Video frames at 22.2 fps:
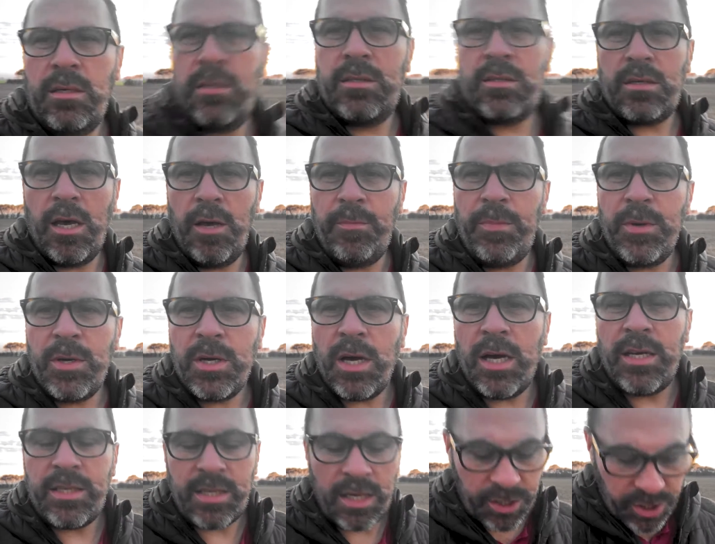I hope you
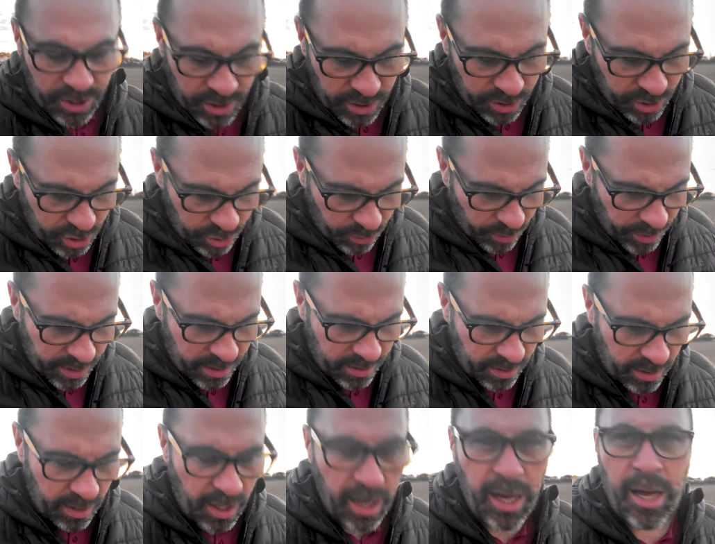guys actually enjoyed
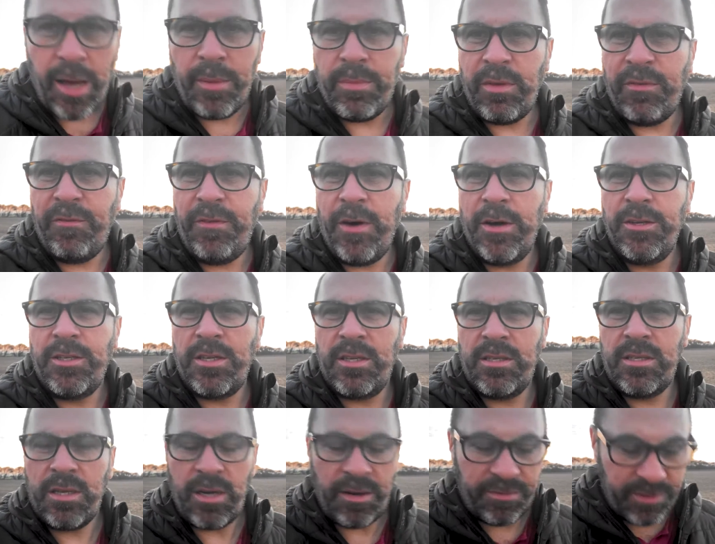the
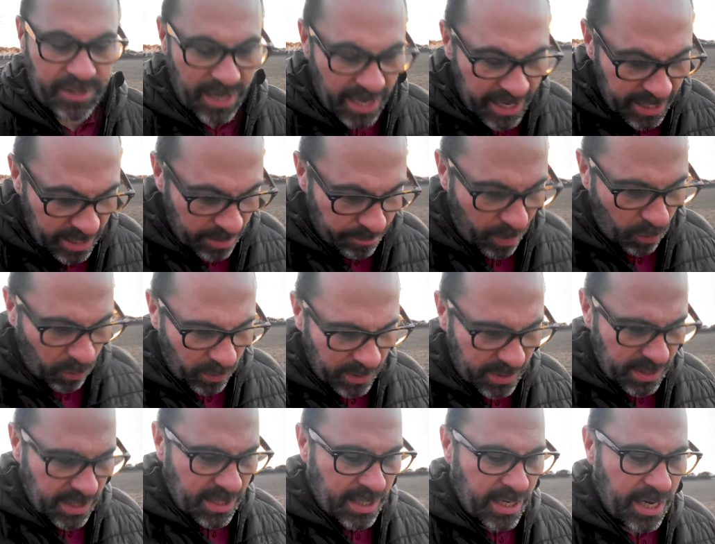photos that I've taken, but
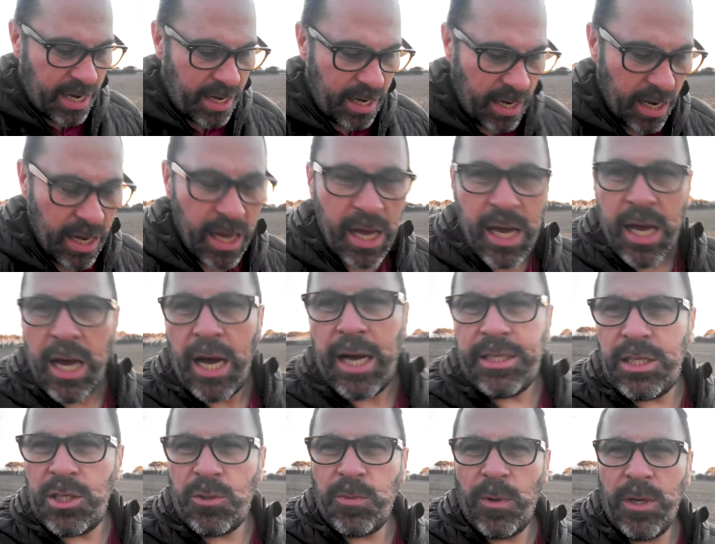once again,
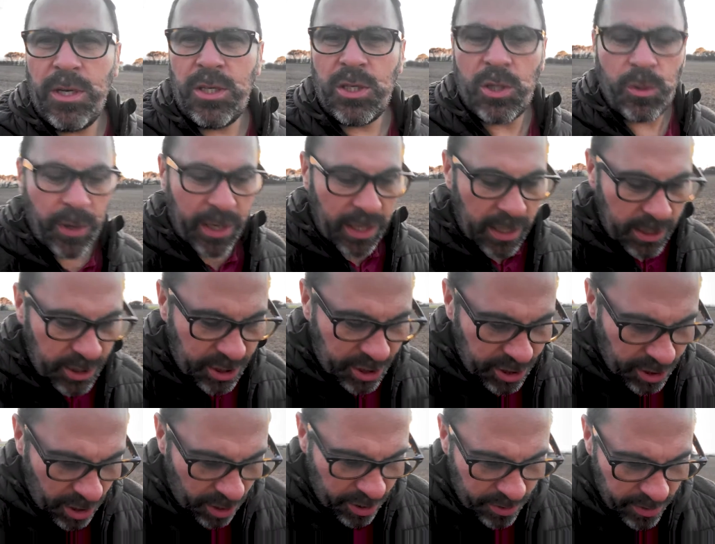I just wanted to quickly
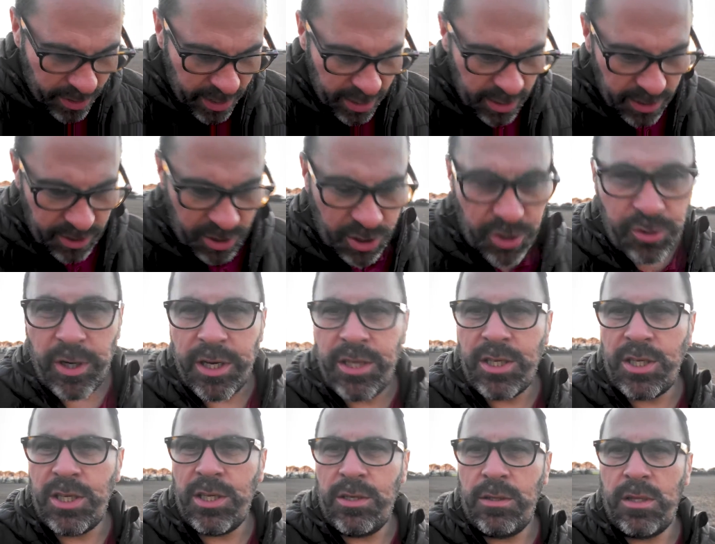show you and
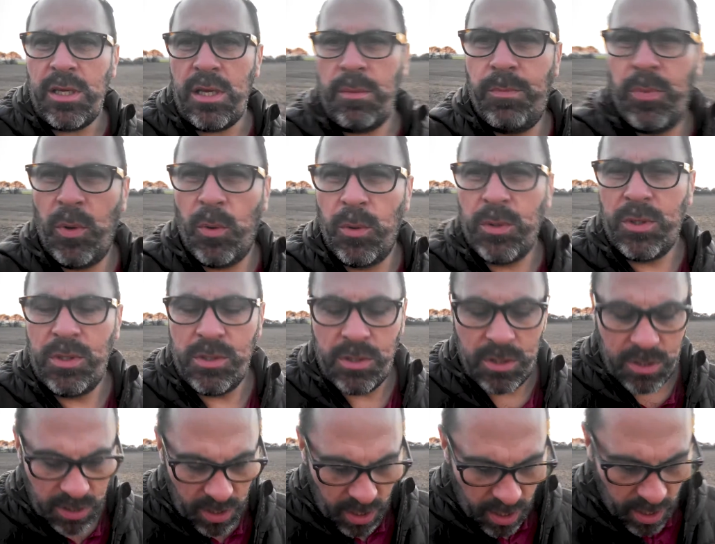illustrate to you the
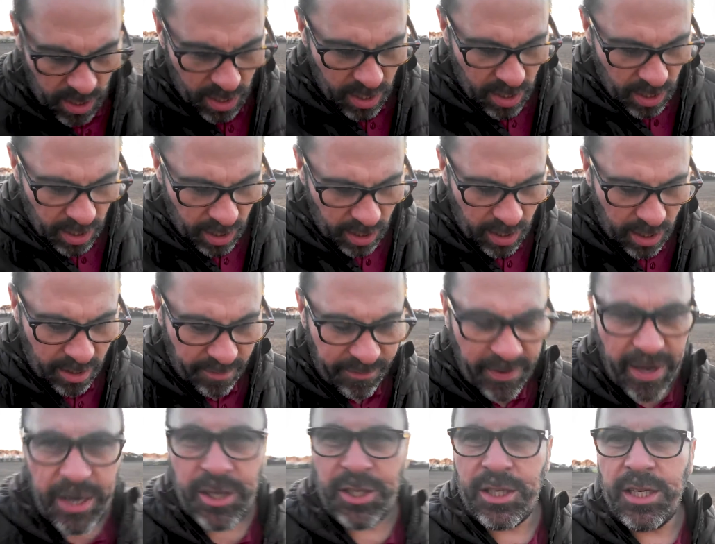importance
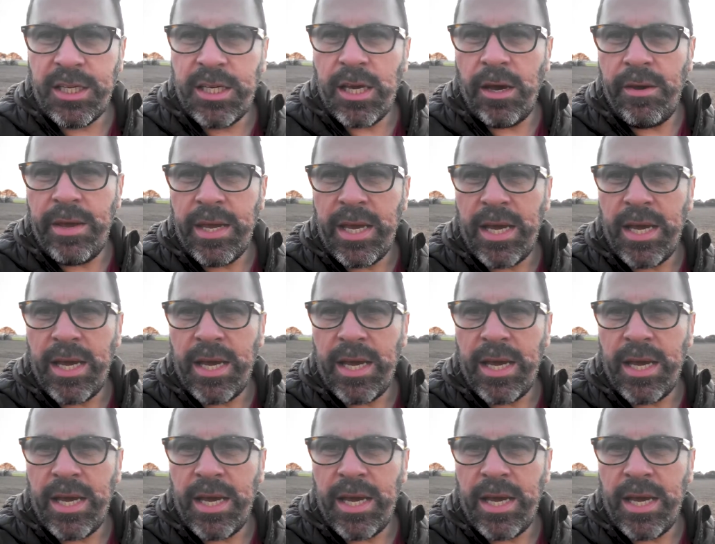of actually going